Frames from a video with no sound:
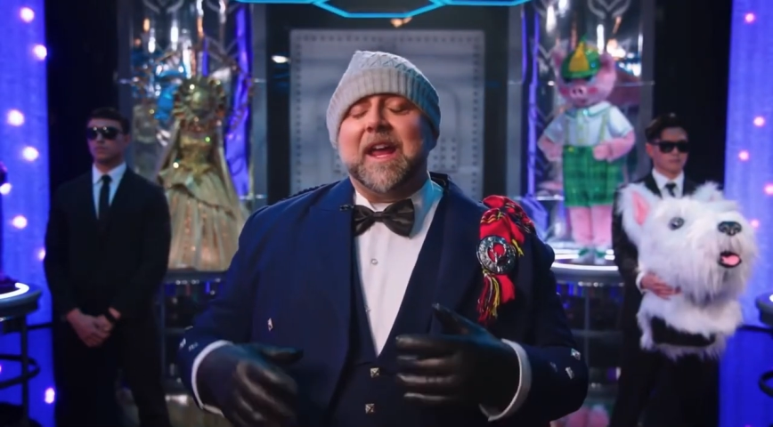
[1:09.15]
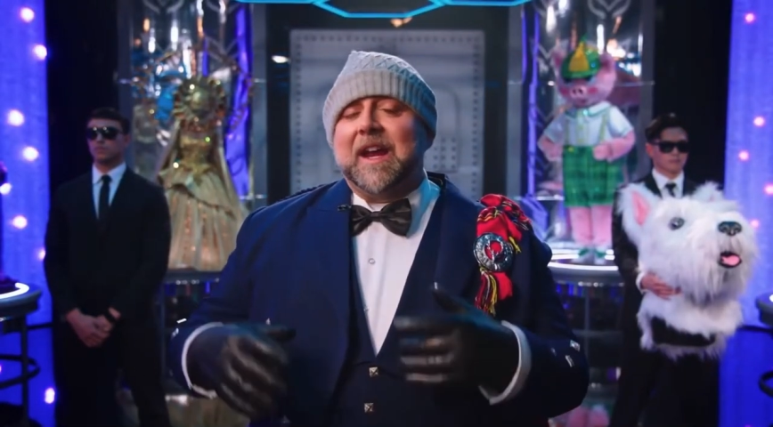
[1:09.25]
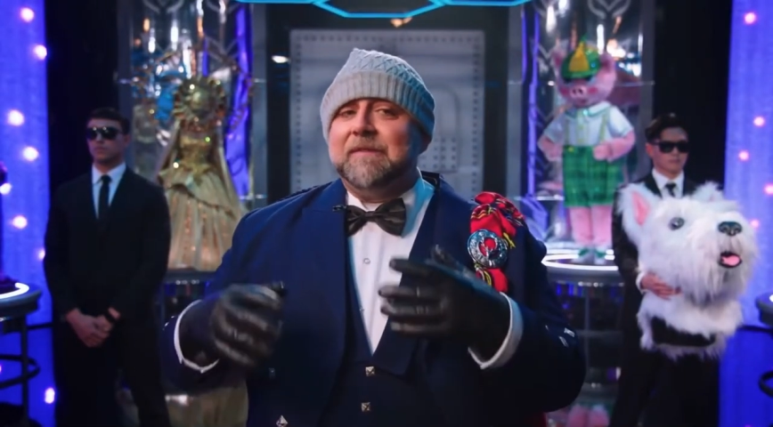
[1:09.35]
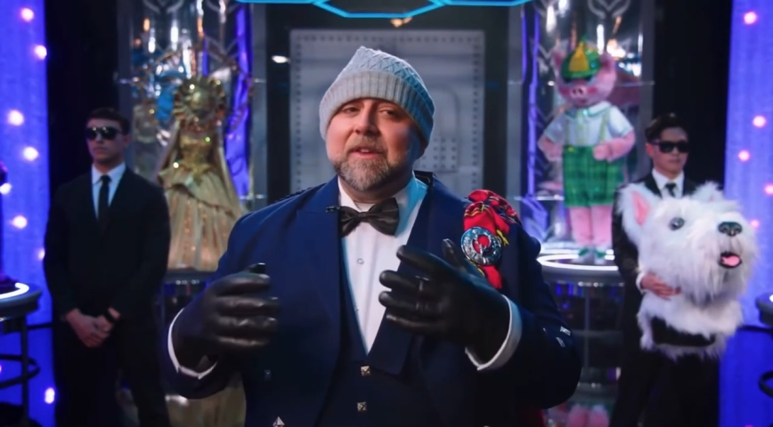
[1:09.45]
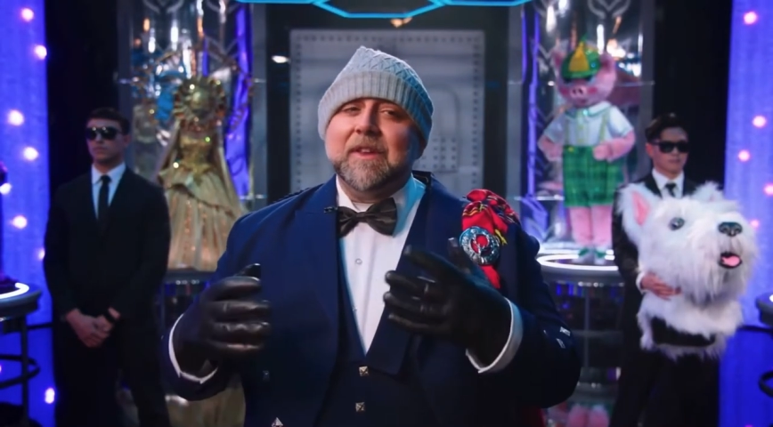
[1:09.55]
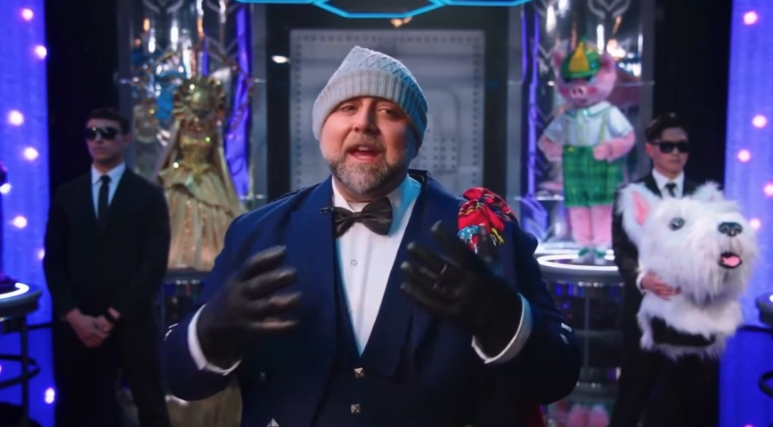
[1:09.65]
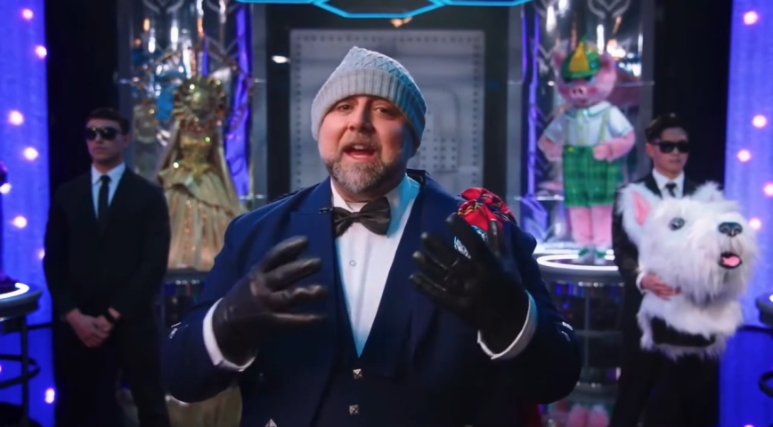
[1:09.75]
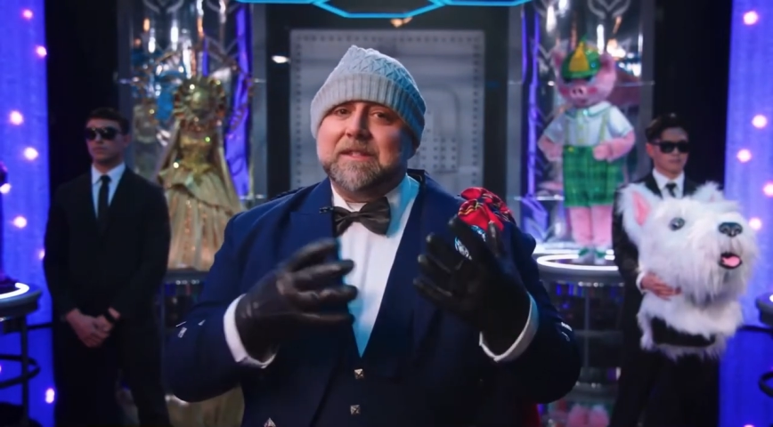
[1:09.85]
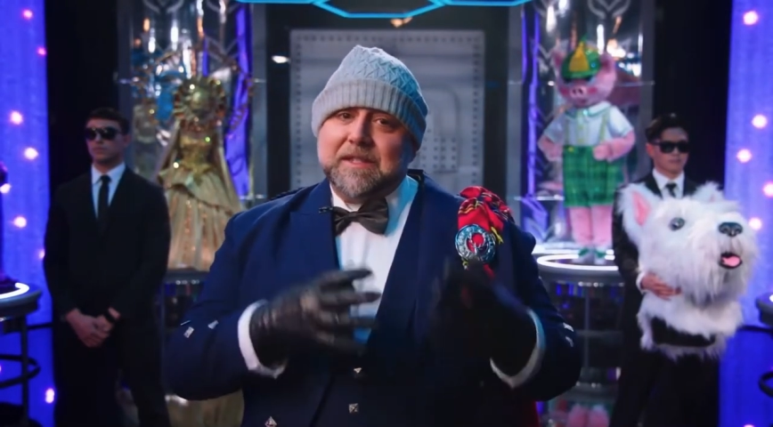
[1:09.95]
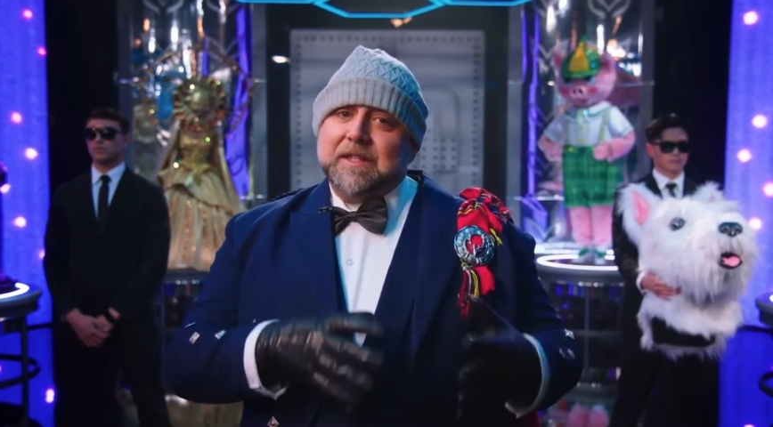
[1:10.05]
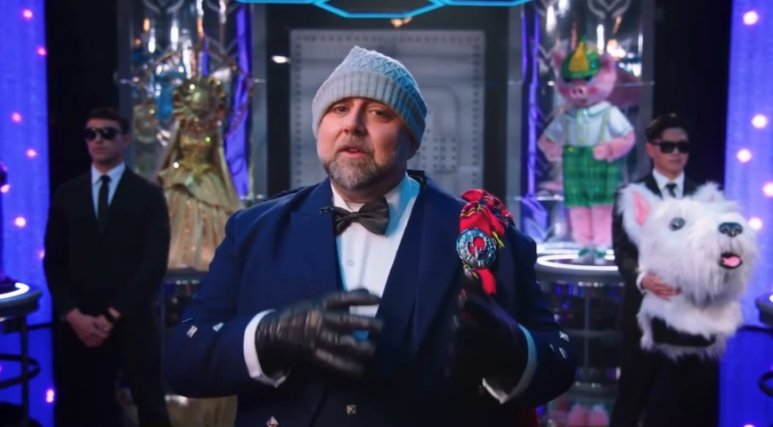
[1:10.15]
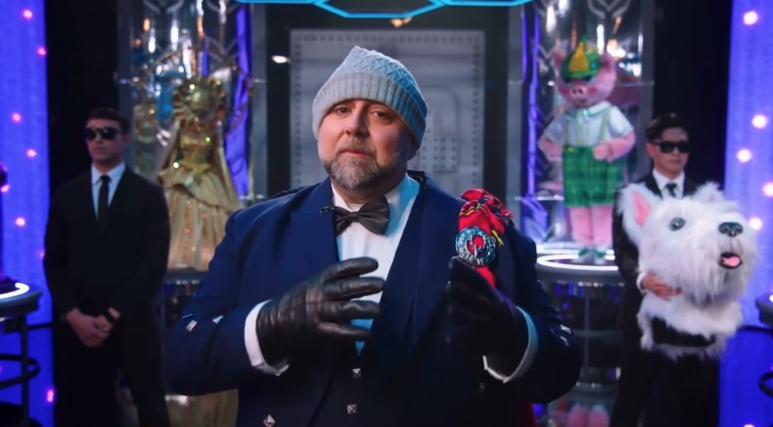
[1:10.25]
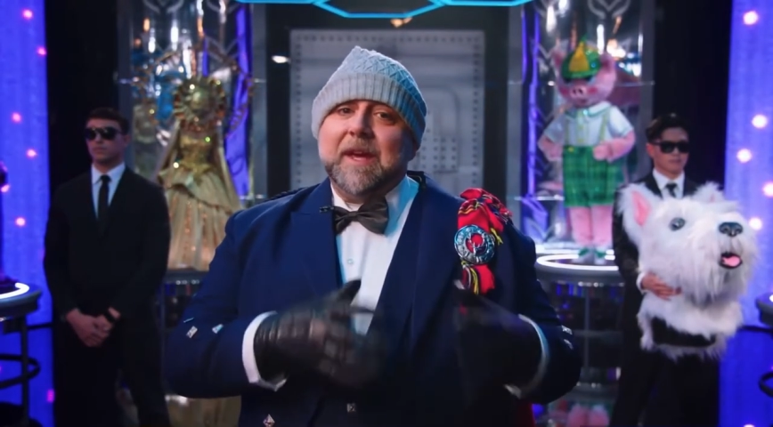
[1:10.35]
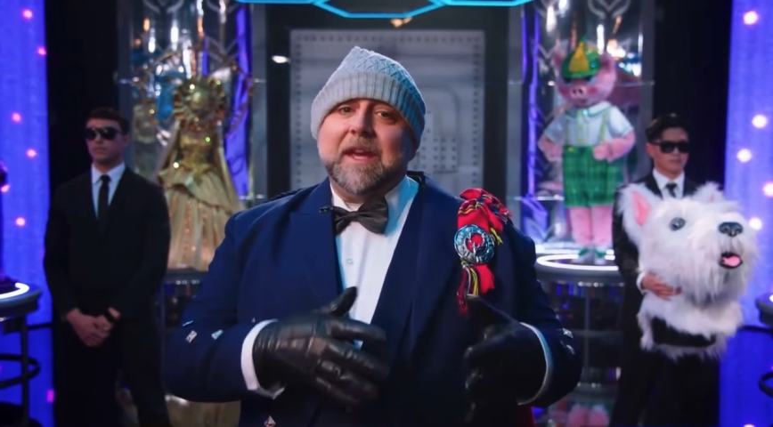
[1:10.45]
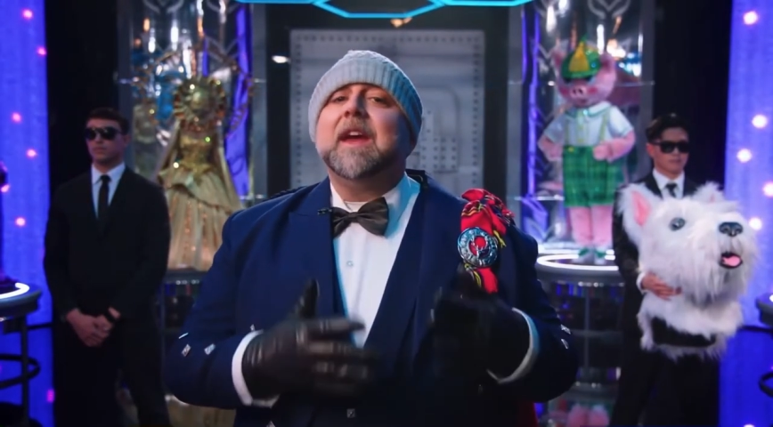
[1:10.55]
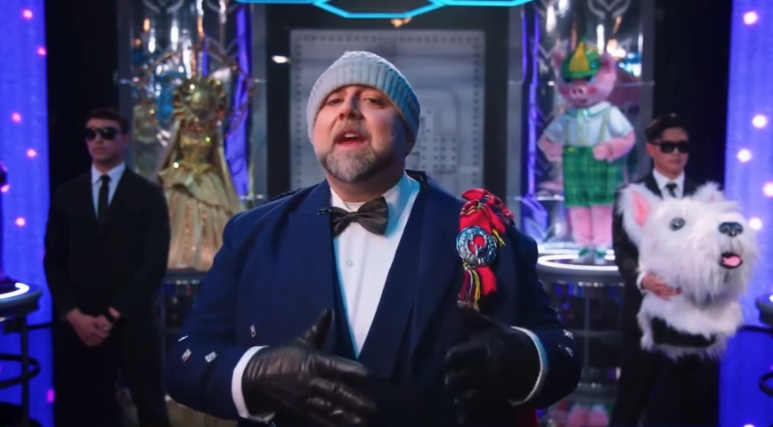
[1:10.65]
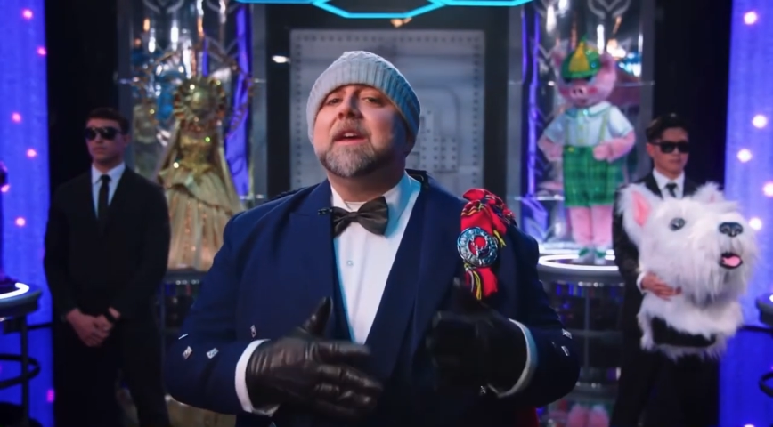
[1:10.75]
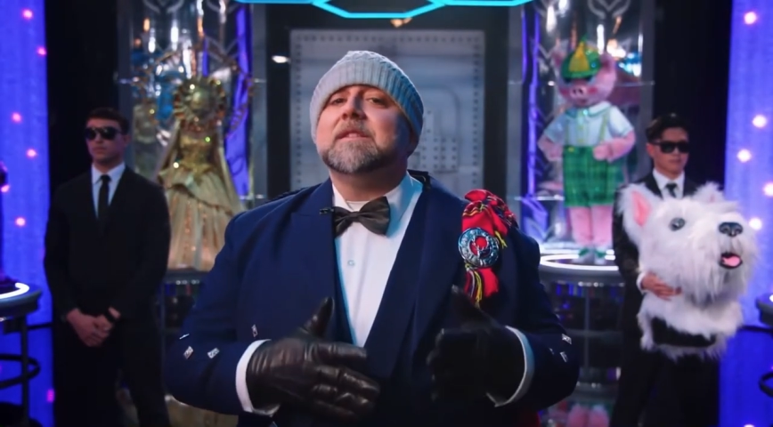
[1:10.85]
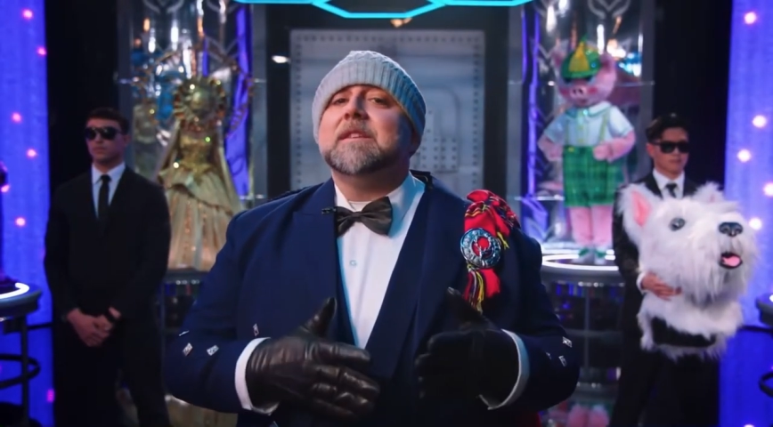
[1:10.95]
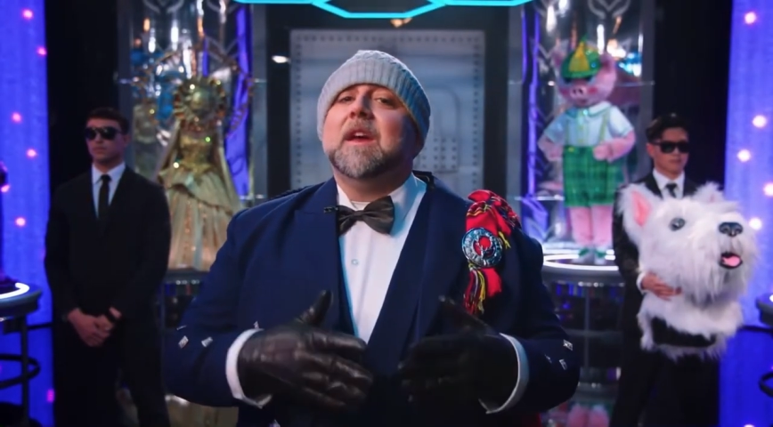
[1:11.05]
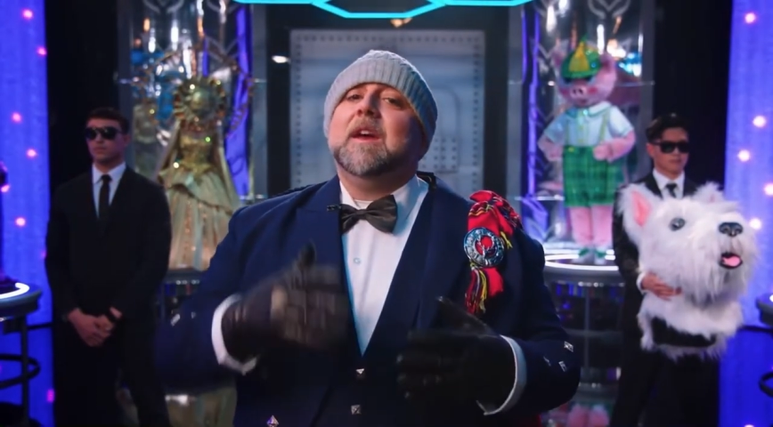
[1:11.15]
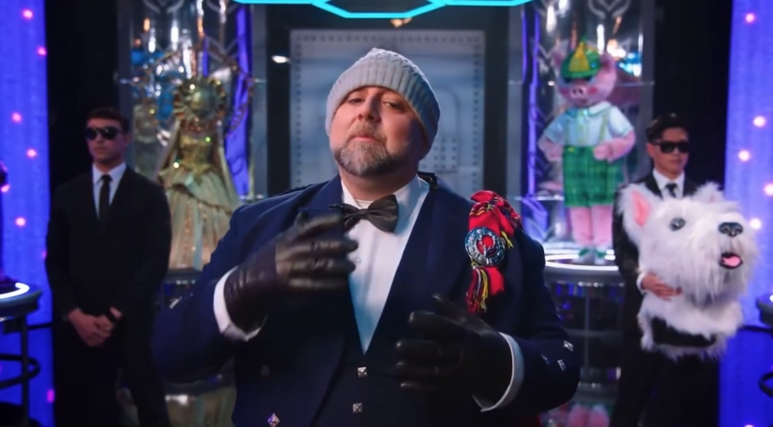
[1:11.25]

and I feel like I still make cakes